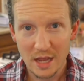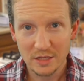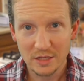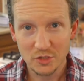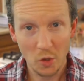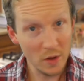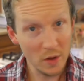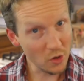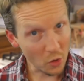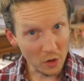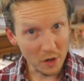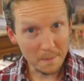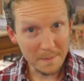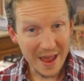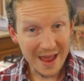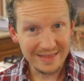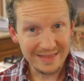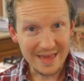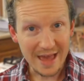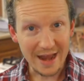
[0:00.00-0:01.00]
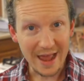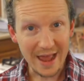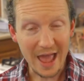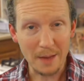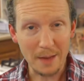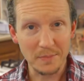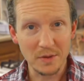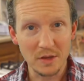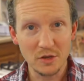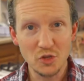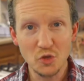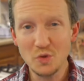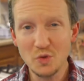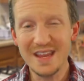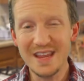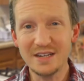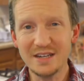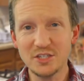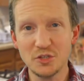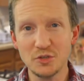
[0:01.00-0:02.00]
So in order to make that happen, you
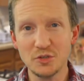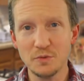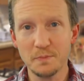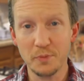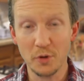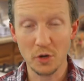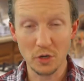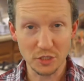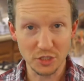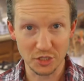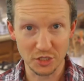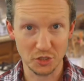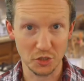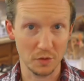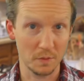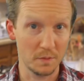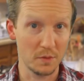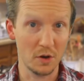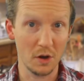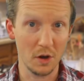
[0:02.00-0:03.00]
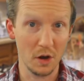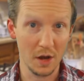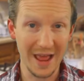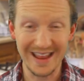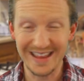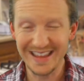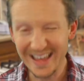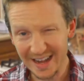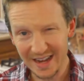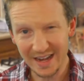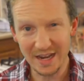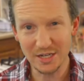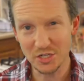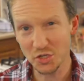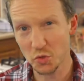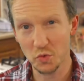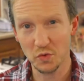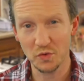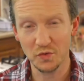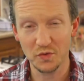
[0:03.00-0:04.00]
need to purchase your bird and get it
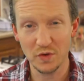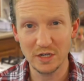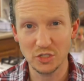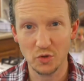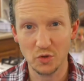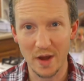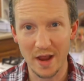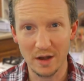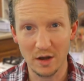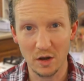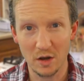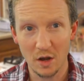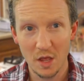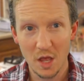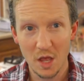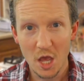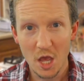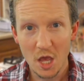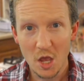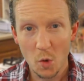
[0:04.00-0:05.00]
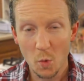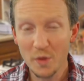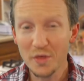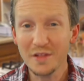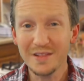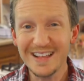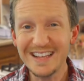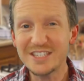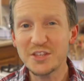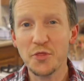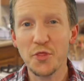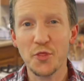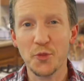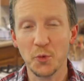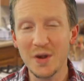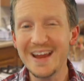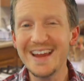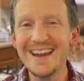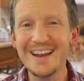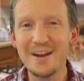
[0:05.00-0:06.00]
into the refrigerator with at least
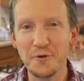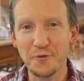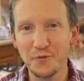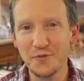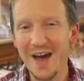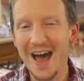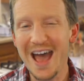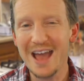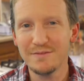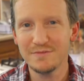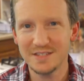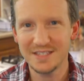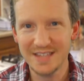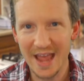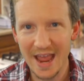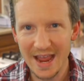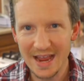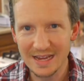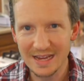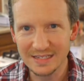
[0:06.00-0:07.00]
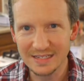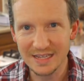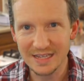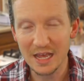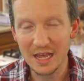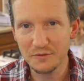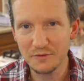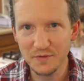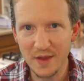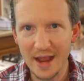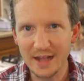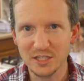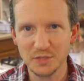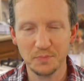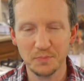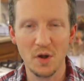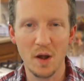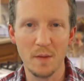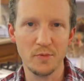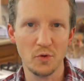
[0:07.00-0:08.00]
3 or 5 days
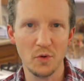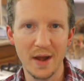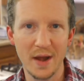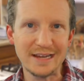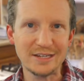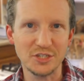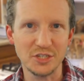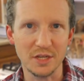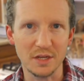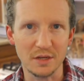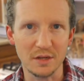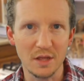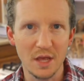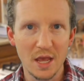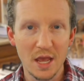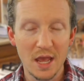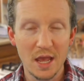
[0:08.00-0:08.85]
advanced preparation.